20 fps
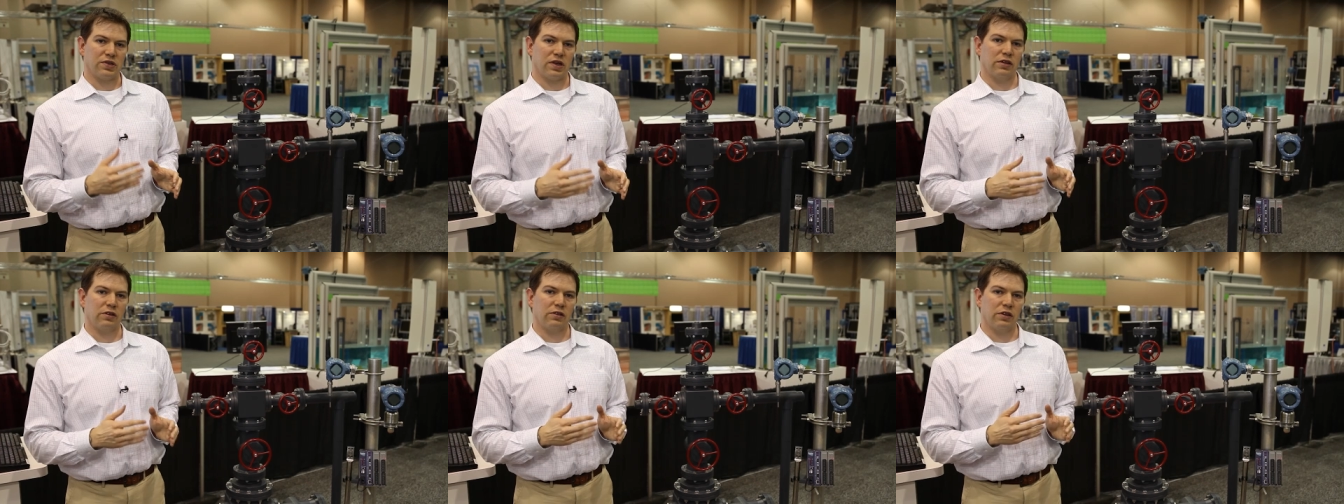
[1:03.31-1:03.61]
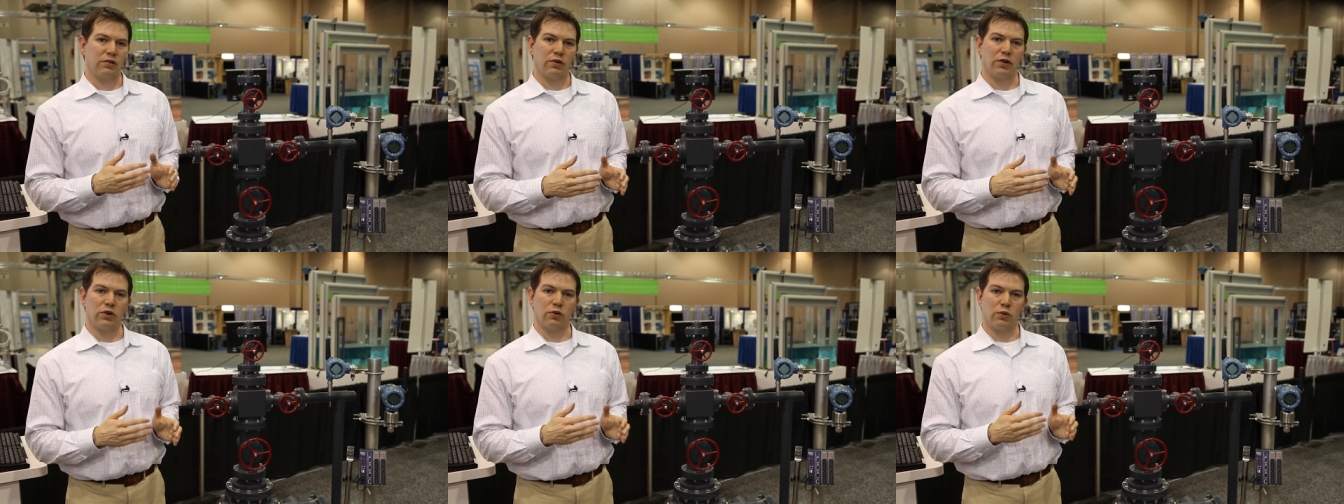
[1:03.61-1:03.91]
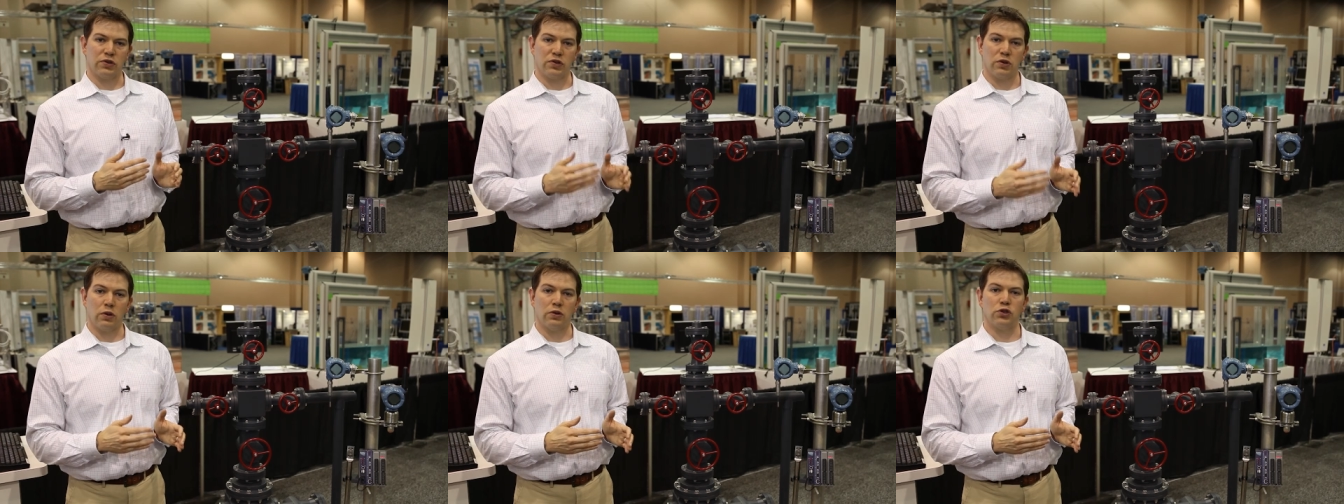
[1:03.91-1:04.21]
on delivering the
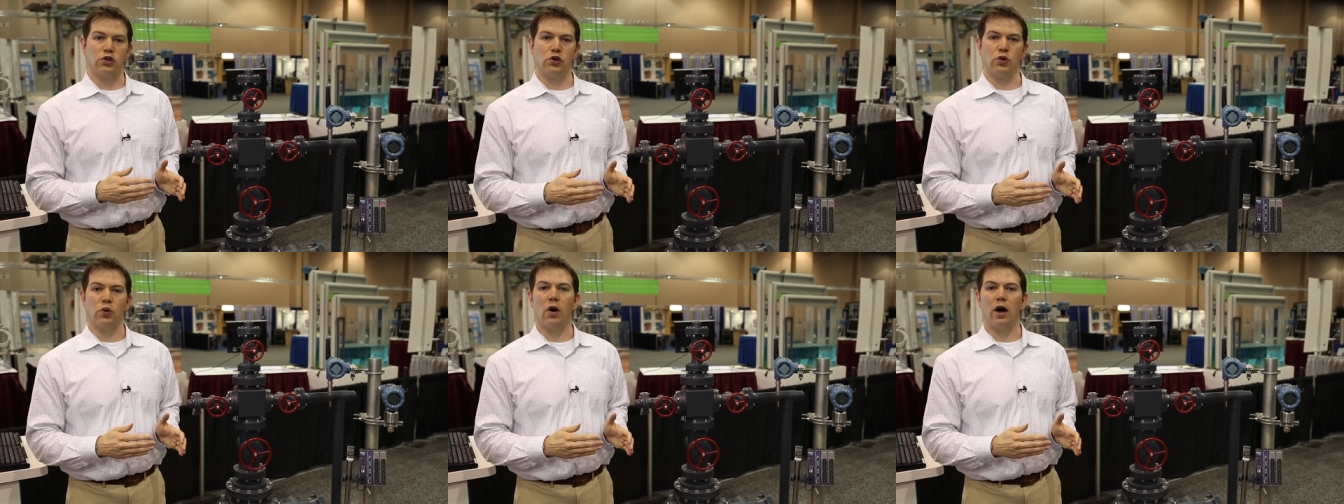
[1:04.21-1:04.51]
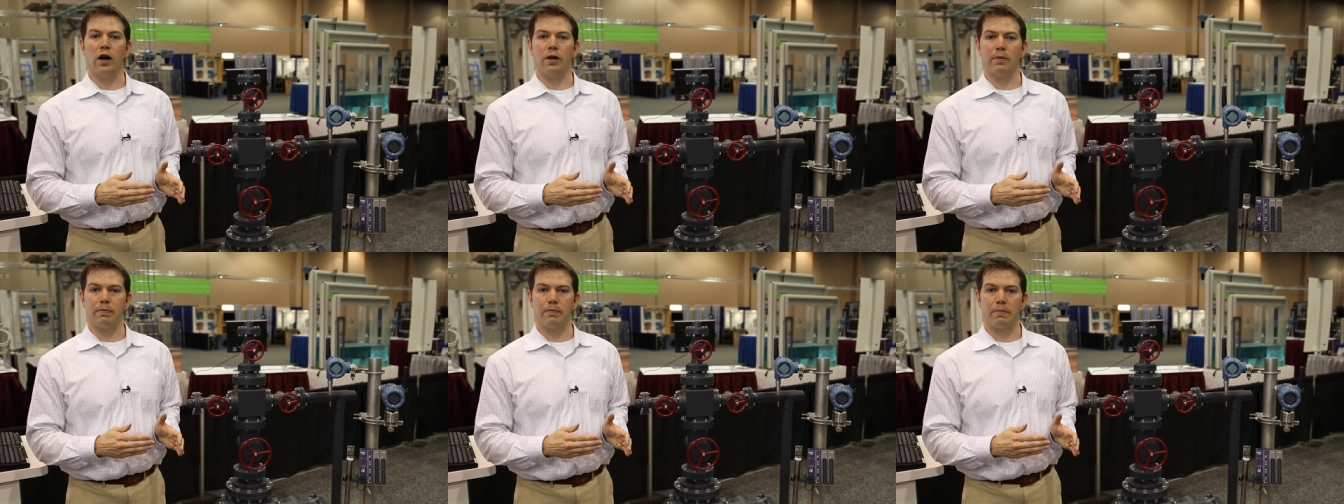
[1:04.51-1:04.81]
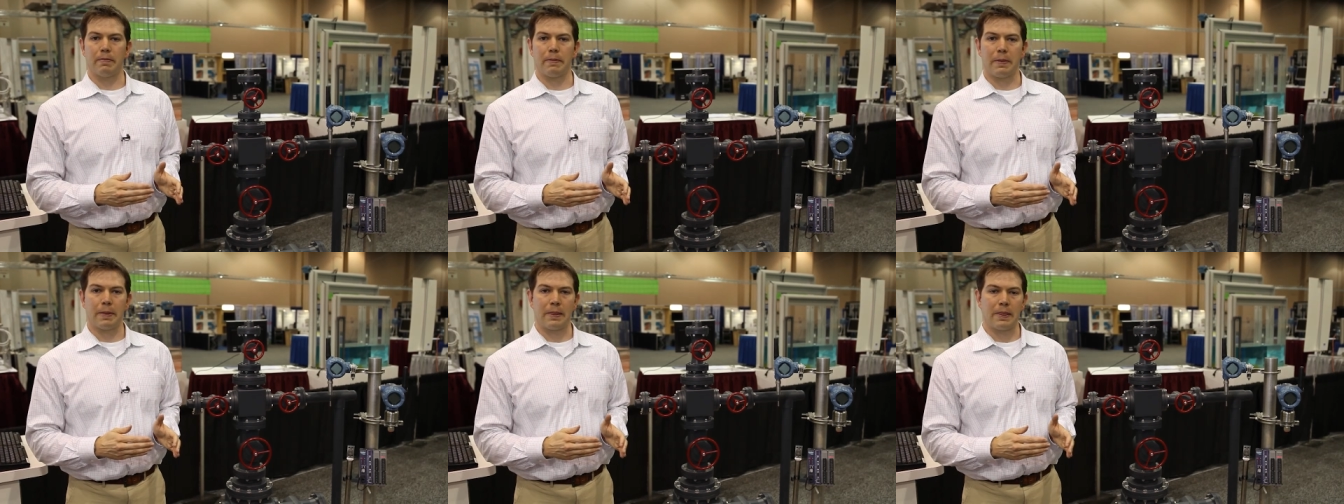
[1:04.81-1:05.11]
results you want.
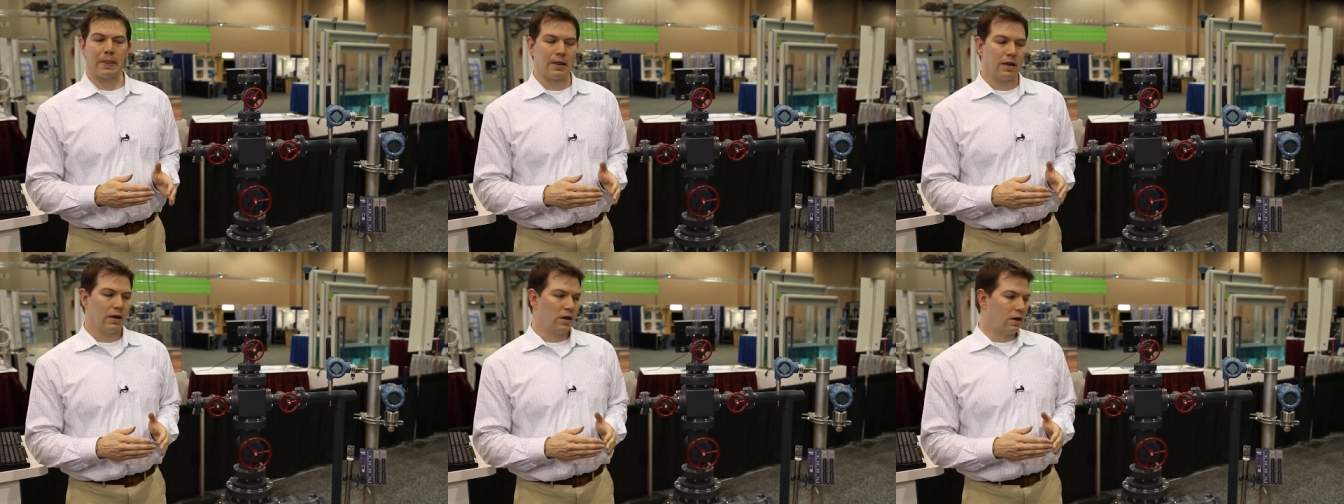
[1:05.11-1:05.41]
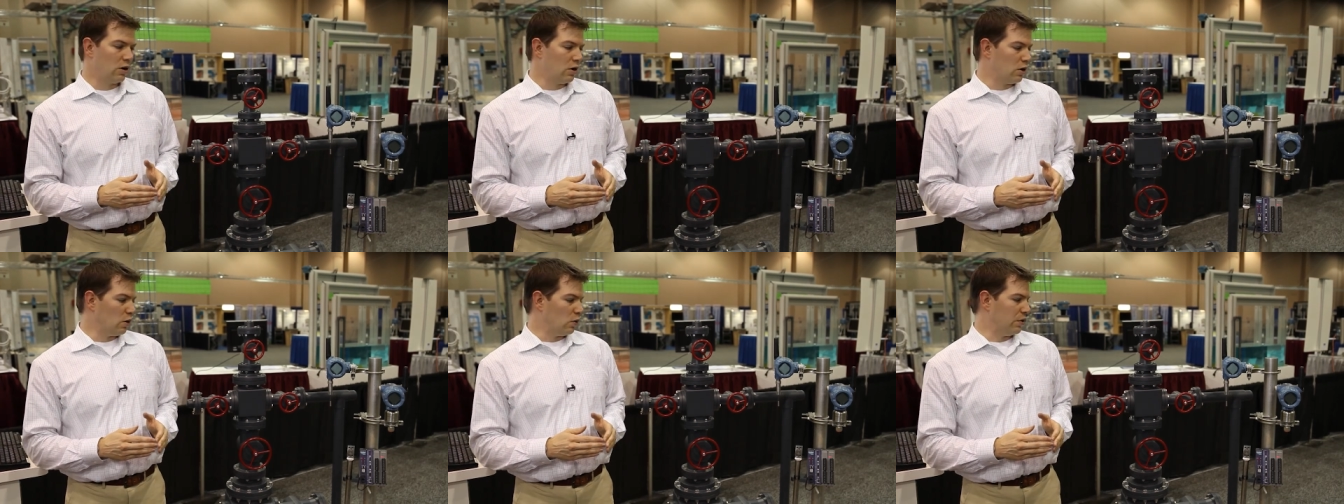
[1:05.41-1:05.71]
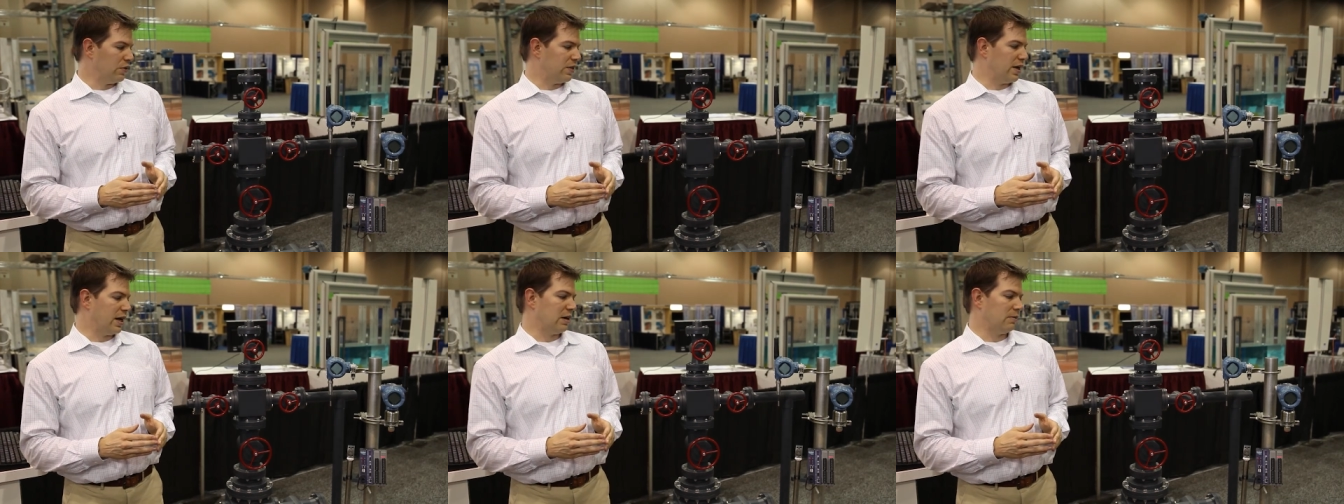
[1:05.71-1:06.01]

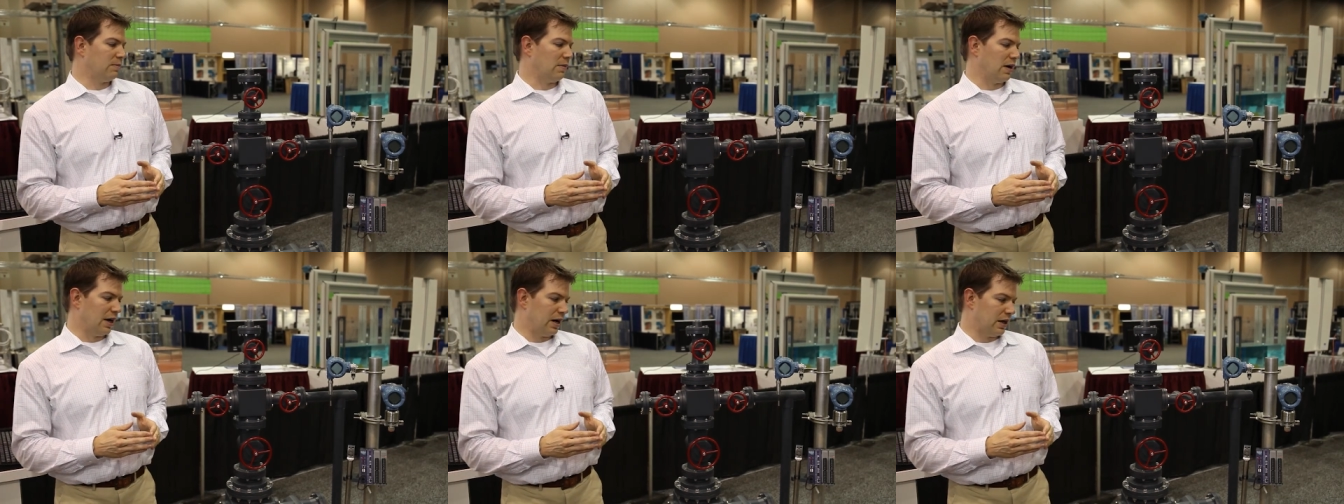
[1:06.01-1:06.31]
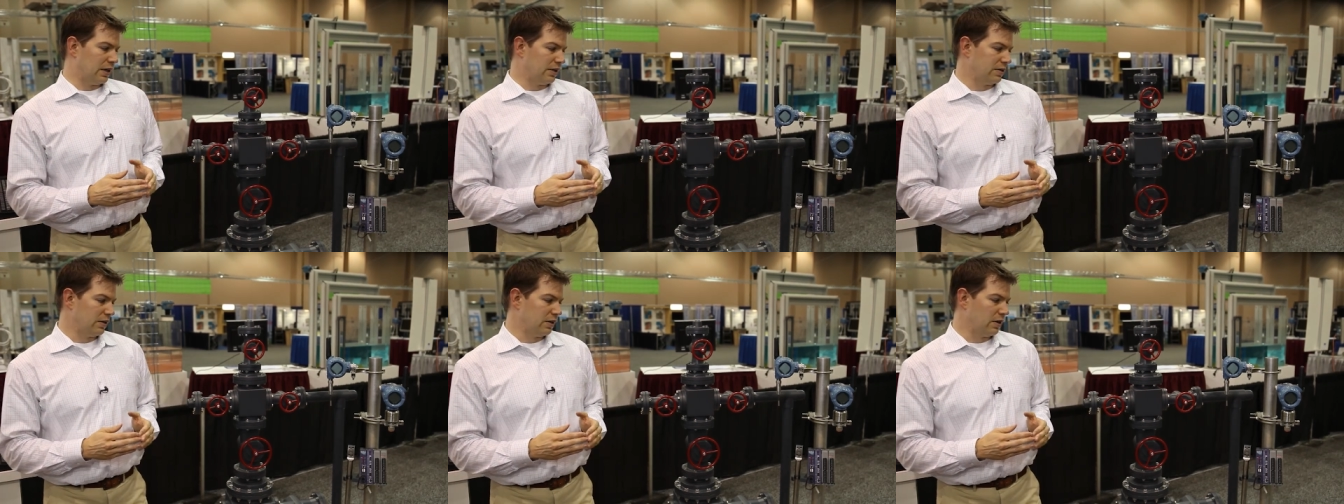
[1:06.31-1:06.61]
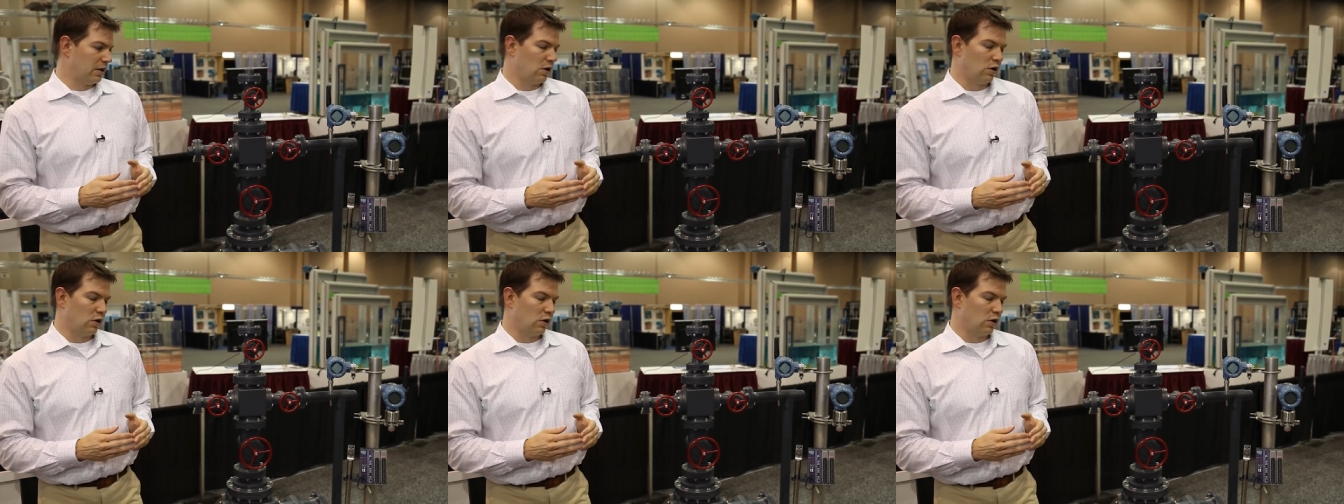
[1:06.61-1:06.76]
With that in mind,